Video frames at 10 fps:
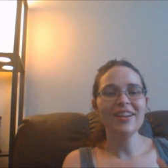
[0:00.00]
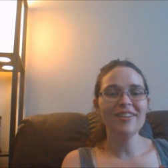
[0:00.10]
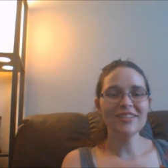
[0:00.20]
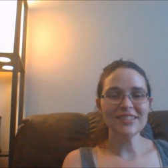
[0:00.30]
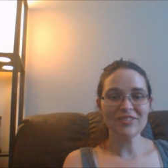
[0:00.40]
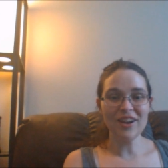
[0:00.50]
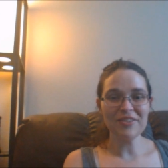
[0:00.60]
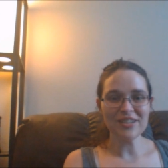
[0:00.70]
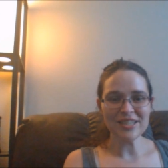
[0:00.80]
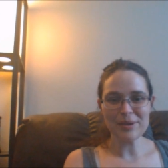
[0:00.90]
Hey y'all, so I
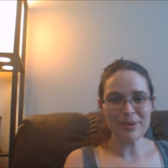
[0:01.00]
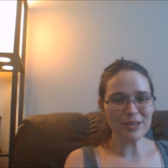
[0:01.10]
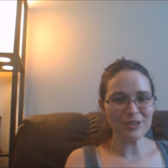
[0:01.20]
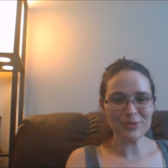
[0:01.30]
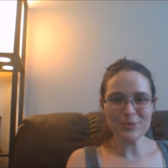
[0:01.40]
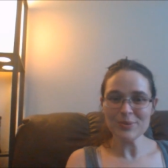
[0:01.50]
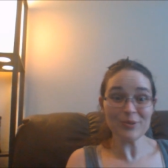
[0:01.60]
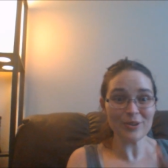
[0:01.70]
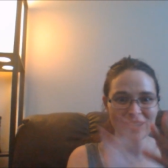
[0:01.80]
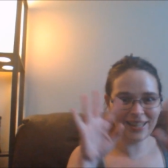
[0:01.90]
wanted to come at you
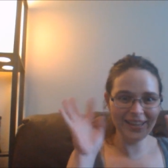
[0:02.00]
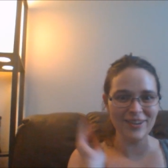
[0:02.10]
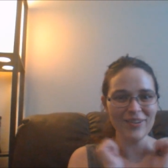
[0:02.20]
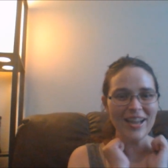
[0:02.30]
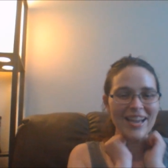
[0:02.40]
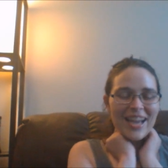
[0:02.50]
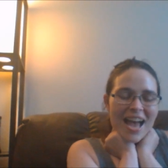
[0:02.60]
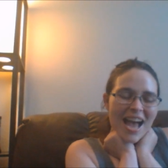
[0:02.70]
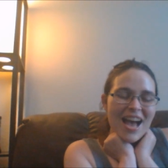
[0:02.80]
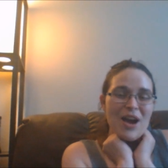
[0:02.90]
really quick
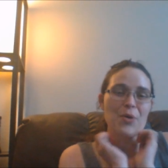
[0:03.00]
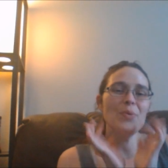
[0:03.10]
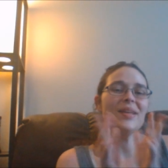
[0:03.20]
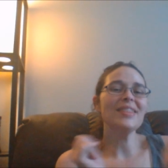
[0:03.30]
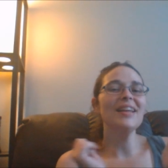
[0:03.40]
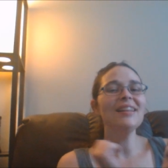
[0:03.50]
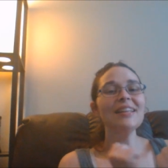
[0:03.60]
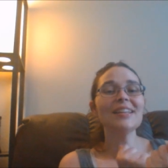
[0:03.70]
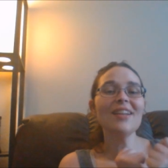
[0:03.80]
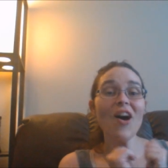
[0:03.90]
with a
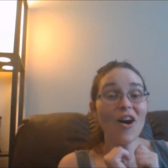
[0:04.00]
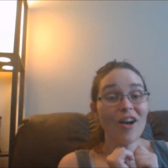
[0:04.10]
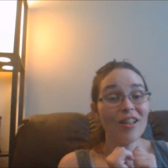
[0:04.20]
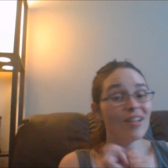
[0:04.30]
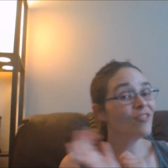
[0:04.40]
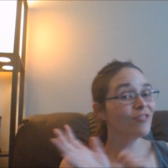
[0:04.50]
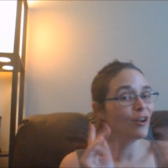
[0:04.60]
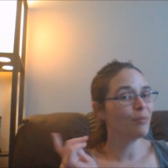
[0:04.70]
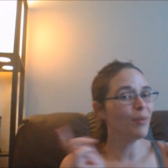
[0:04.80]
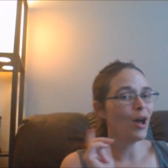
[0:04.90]
little haul
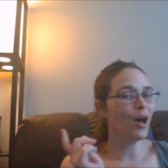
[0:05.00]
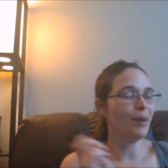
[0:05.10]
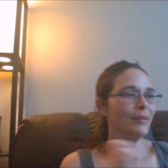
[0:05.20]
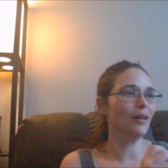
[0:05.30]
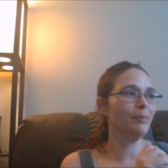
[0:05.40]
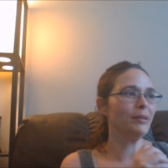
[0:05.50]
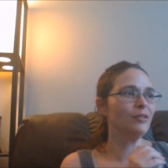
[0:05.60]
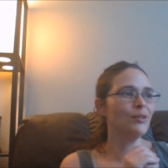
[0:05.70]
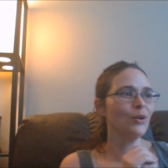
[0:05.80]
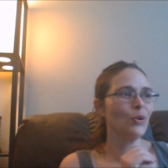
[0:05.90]
from Hobby Lobby.
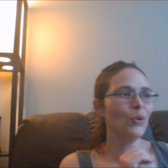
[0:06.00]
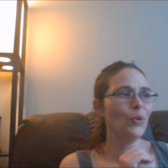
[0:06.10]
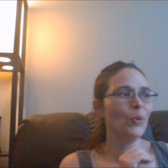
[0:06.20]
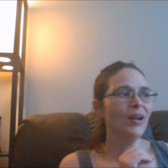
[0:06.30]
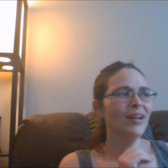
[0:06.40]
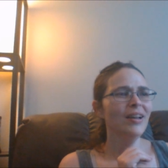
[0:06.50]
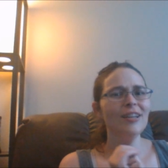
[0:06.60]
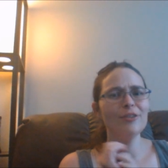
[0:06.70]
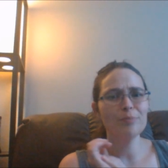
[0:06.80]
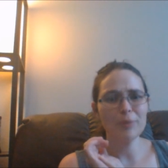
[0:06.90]
So
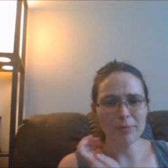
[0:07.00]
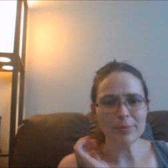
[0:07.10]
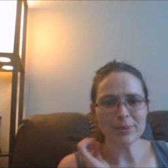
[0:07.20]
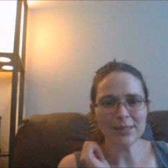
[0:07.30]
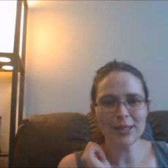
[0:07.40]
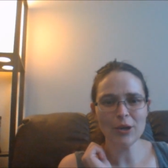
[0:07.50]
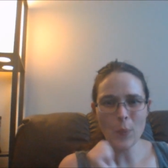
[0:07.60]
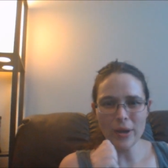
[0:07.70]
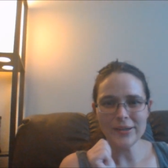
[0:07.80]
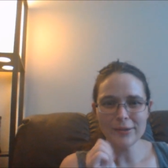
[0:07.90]
you've probably seen
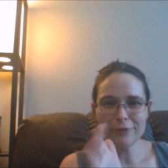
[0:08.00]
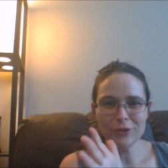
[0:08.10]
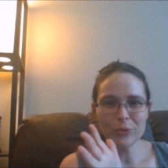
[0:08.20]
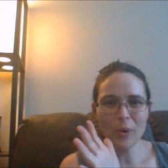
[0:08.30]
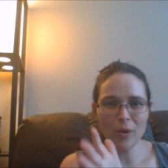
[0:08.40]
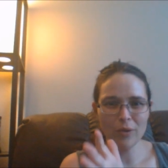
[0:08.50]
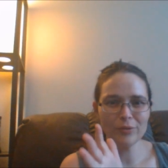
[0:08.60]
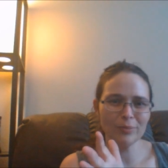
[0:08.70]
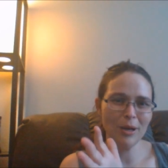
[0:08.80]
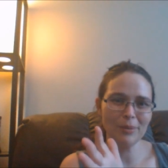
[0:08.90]
quite a few
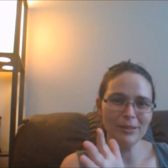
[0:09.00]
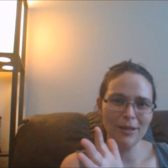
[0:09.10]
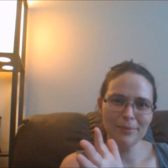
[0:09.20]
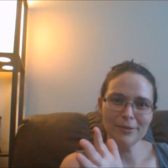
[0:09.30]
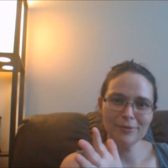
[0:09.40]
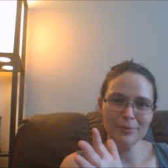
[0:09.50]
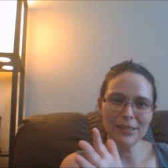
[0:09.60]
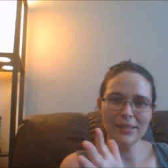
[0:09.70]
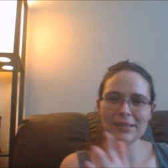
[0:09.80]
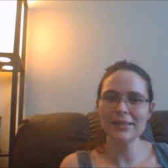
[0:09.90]
hauls from Hobby Lobby from
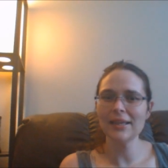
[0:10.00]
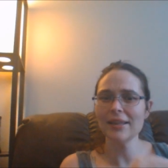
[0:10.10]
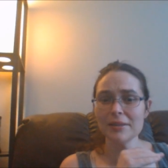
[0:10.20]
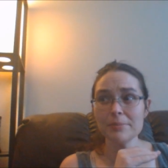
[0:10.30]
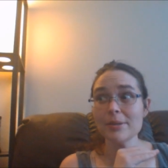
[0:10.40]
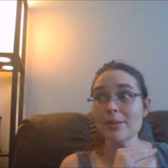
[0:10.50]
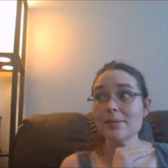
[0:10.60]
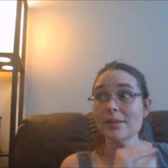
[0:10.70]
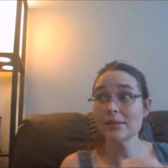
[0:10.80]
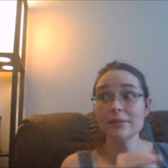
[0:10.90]
me lately, and that's
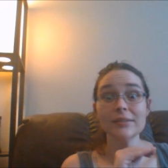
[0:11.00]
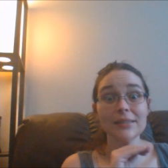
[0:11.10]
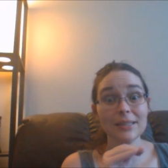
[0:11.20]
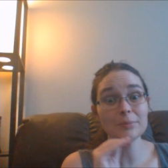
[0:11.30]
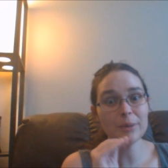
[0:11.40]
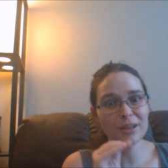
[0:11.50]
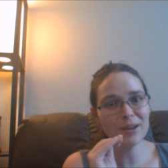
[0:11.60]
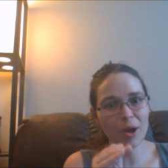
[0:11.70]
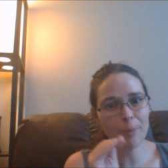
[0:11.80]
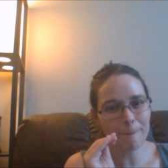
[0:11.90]
because the clearance has
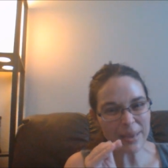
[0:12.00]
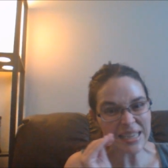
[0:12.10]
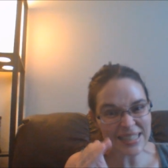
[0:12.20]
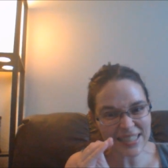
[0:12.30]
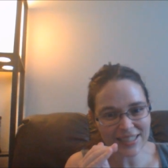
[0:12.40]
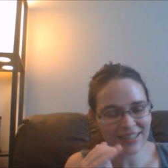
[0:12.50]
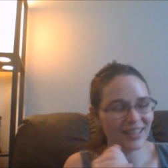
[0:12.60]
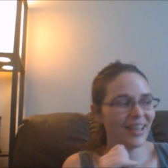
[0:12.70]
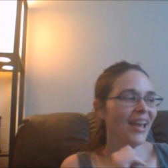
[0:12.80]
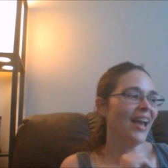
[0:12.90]
been amazing.